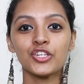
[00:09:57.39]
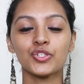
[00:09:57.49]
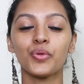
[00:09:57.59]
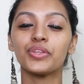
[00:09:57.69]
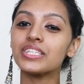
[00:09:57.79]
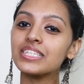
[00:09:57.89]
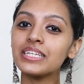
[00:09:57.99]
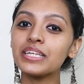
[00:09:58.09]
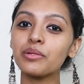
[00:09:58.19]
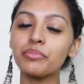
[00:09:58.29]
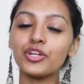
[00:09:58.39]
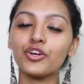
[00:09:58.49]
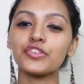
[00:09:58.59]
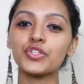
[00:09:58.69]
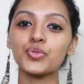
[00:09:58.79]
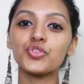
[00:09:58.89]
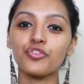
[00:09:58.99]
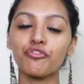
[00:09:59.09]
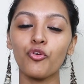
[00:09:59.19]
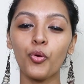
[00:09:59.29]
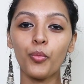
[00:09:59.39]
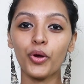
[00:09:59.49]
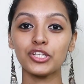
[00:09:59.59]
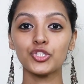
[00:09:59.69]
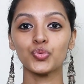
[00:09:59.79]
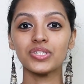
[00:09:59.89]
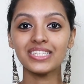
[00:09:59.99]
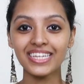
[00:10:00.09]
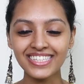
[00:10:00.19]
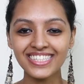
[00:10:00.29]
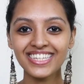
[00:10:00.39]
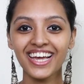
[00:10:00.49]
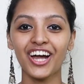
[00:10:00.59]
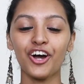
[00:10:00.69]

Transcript: So this is a little bit of Sutra 4.26.